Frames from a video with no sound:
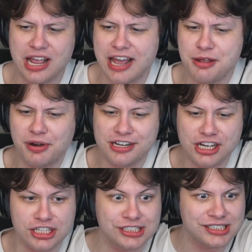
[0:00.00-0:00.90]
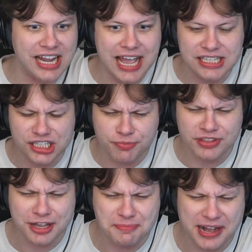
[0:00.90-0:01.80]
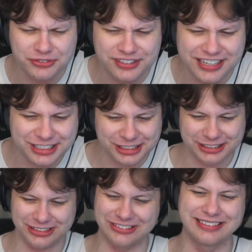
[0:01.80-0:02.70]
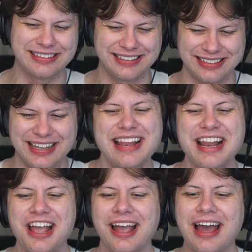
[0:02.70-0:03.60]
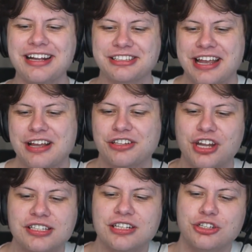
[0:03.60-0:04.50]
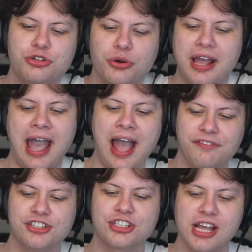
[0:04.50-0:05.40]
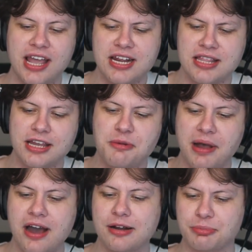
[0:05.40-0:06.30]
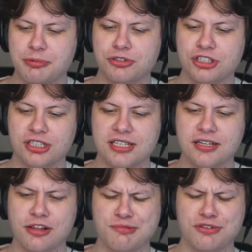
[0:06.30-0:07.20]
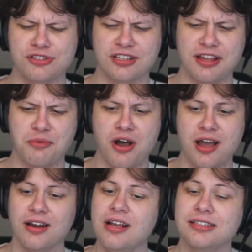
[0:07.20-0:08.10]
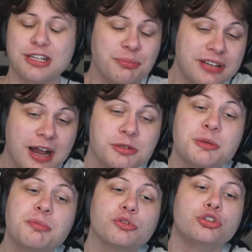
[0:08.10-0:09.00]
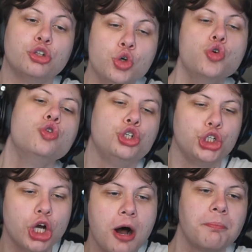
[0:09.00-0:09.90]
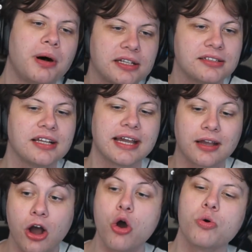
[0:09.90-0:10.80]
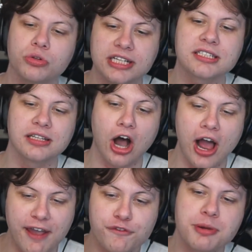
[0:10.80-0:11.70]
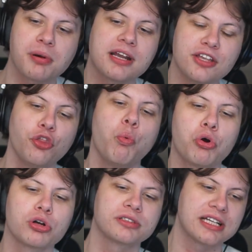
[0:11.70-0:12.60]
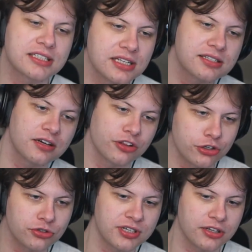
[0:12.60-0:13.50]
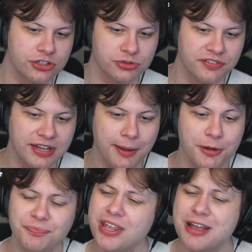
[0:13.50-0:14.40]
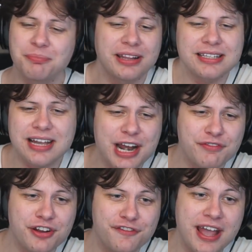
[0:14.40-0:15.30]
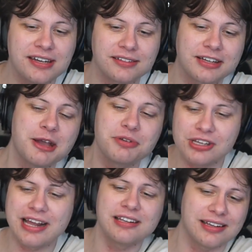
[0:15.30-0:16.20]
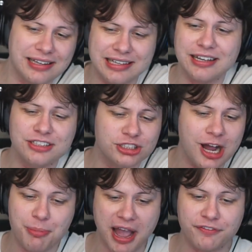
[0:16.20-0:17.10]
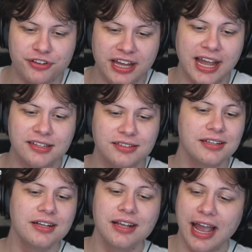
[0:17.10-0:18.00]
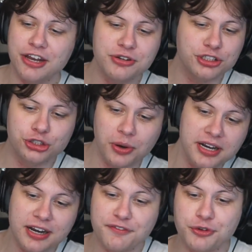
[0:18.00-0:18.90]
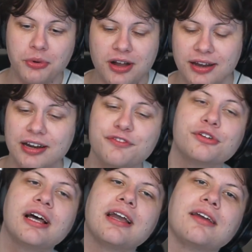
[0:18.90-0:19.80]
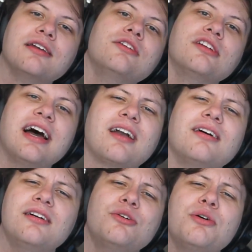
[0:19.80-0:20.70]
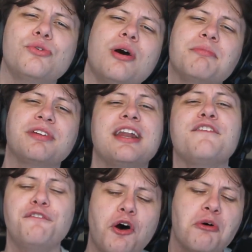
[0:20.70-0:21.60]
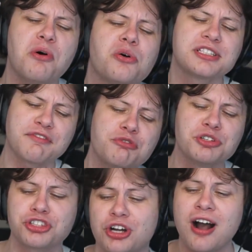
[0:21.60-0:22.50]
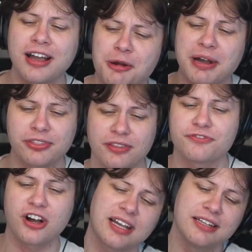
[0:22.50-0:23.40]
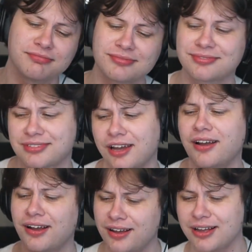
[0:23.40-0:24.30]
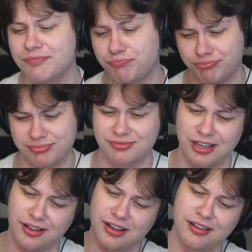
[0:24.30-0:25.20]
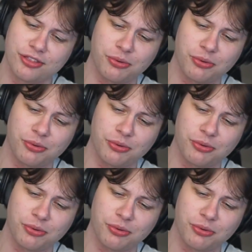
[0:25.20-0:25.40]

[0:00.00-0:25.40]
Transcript: anybody gonna say something about this? And it's like, you don't have to say anything about it. People just listen to the music they want. Sometimes people do jump onto like, oh, everybody in the world, let's listen to the new Taylor Swift album. But that's kind of an event, okay? But and it can stop after that, and you can join in if you want. And if you're like, oh, I'm getting FOMO because everyone's talking about the fucking whatever